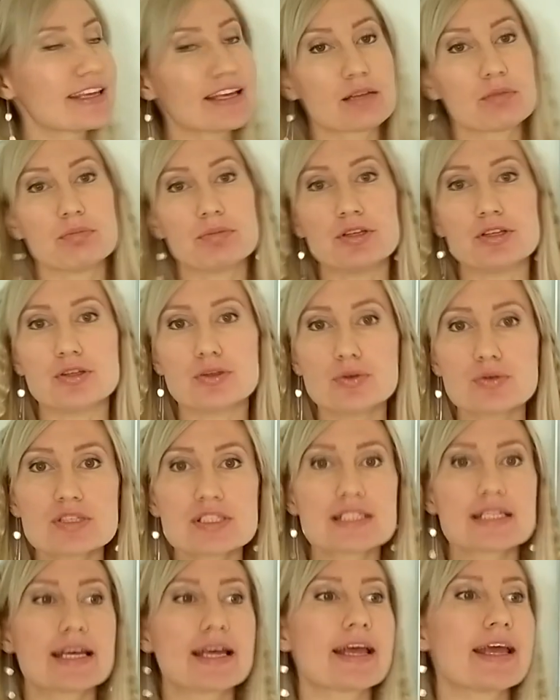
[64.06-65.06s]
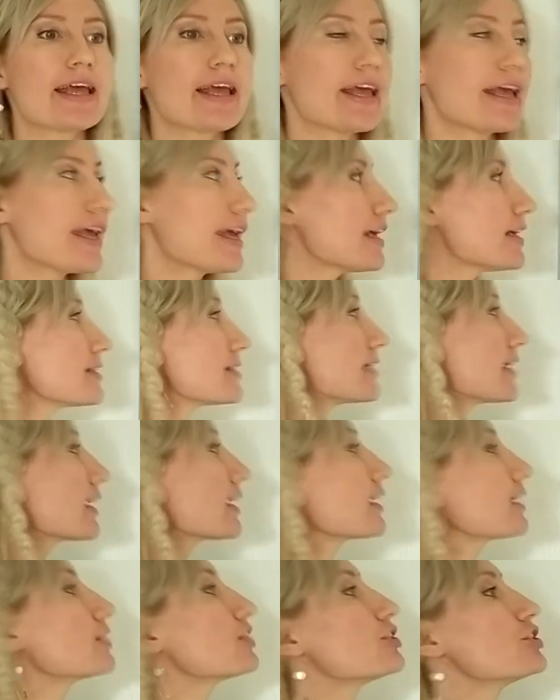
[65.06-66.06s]
can be used as a
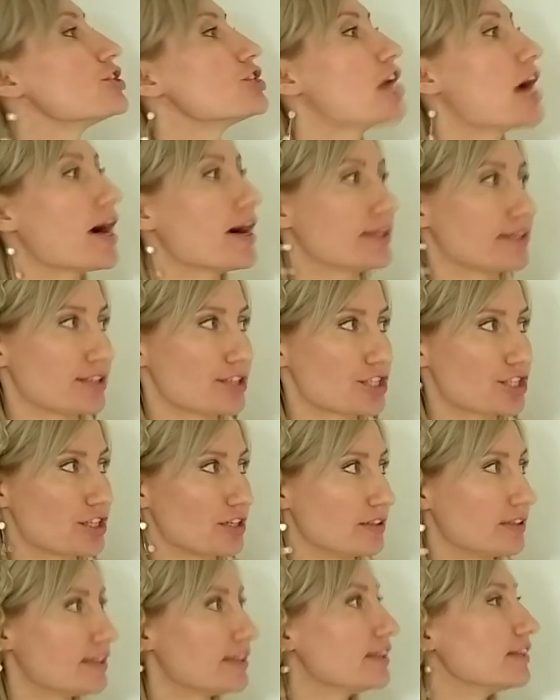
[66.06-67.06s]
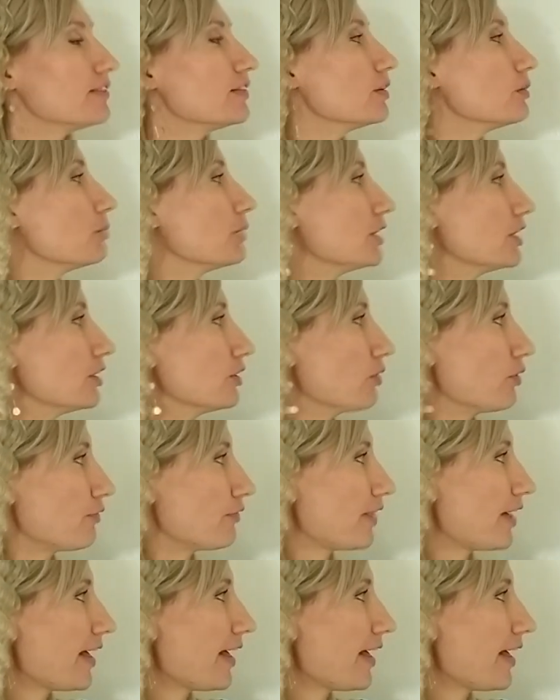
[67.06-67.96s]
conjunction in the meaning of